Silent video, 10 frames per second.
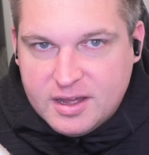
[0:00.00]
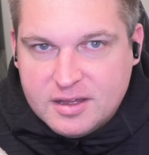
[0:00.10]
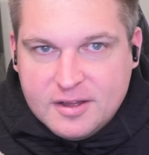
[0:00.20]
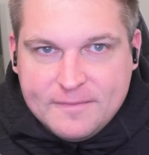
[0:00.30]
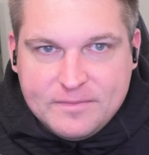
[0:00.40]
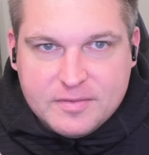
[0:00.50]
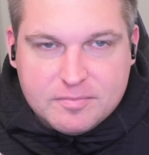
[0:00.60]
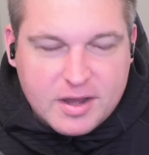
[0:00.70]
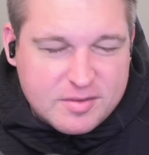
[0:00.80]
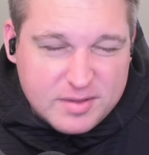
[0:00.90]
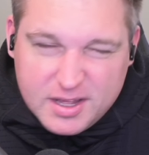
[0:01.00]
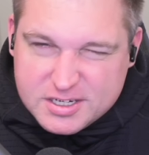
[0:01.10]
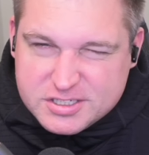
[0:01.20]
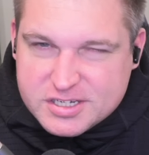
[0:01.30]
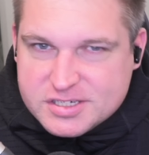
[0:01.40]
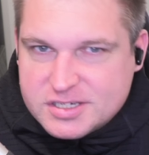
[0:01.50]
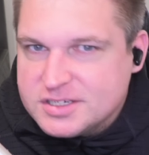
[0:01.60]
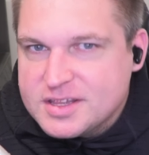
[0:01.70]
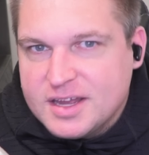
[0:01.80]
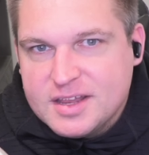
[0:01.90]
It reminds me a lot of J J.
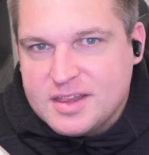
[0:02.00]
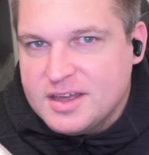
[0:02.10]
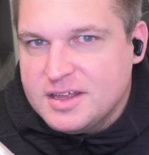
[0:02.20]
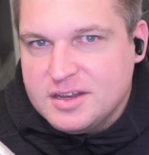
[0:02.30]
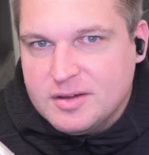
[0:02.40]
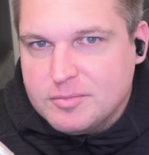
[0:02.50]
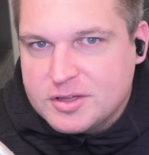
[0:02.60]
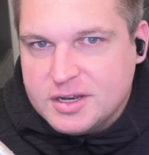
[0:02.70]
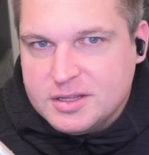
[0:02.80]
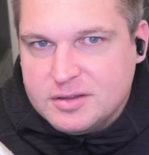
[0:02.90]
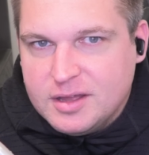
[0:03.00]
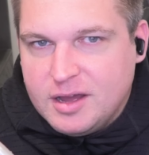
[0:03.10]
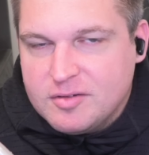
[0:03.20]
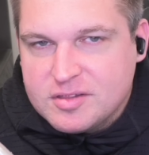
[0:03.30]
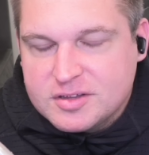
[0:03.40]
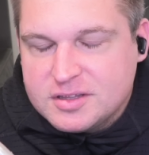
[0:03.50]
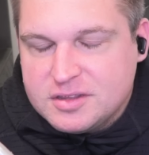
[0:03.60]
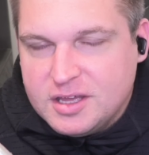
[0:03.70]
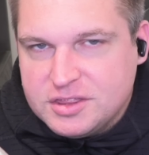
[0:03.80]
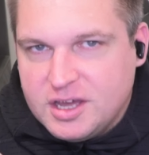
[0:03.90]
Just had to say, you know, I'm looking at I always look
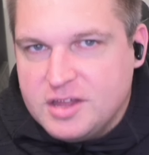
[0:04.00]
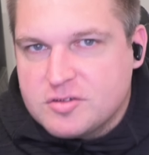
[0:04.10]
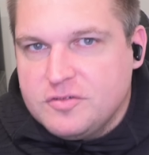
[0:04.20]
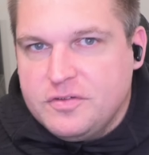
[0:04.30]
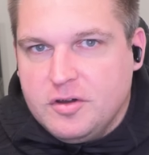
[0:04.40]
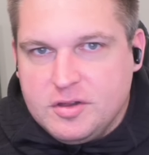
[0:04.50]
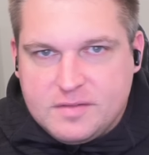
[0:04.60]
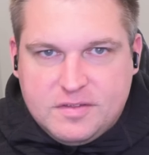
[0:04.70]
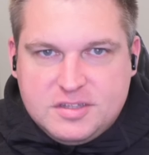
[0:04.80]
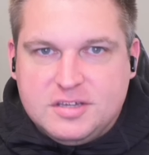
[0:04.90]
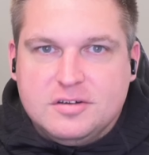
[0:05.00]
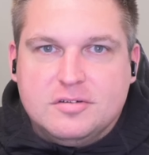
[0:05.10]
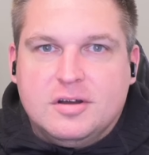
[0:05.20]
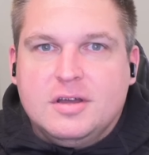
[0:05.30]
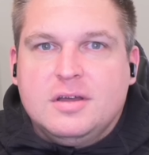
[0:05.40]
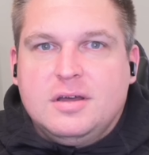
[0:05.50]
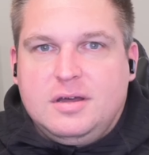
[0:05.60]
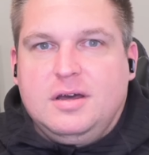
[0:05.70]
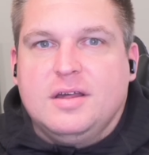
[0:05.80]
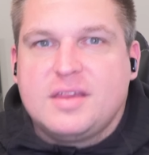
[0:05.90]
at the high school photos of the two,
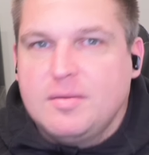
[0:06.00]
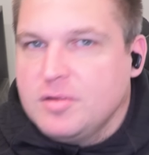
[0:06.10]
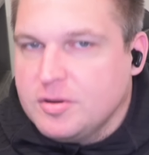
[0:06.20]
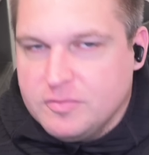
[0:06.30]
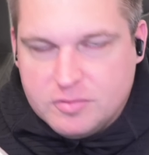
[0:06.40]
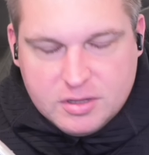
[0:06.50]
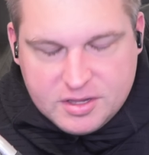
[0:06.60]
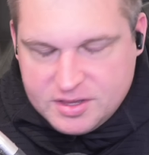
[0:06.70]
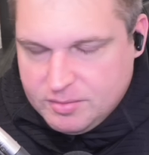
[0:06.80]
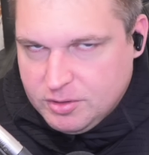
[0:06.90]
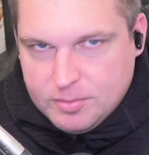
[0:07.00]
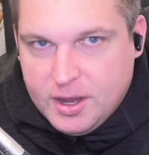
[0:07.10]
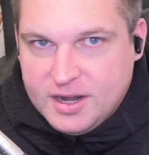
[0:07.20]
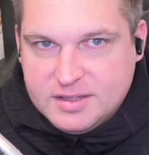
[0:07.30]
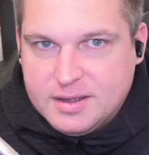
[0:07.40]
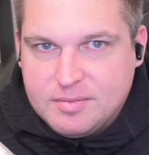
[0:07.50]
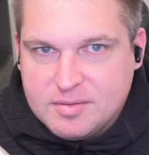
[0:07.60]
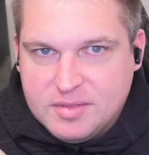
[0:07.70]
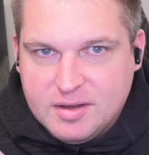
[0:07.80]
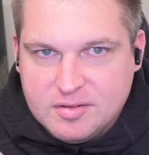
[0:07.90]
uh, similar, really similar body types. I
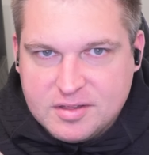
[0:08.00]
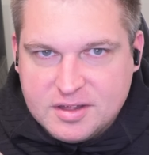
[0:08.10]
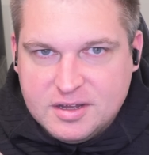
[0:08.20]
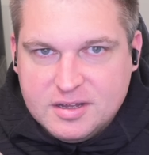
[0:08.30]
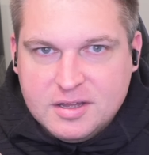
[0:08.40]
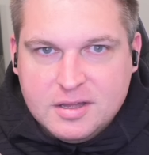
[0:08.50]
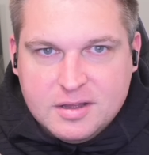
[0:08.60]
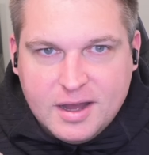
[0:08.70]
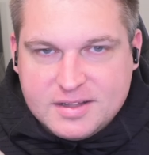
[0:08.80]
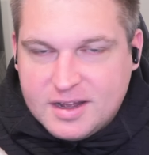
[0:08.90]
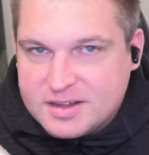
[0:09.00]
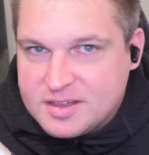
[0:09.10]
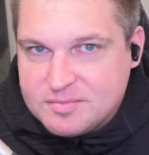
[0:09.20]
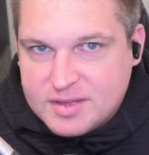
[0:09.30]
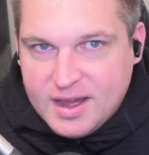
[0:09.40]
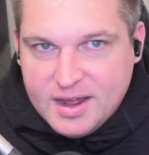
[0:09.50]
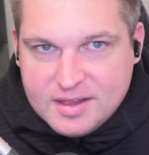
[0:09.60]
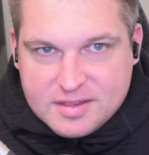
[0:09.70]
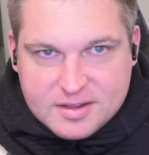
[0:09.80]
mean, that was uh, I talked to some guys.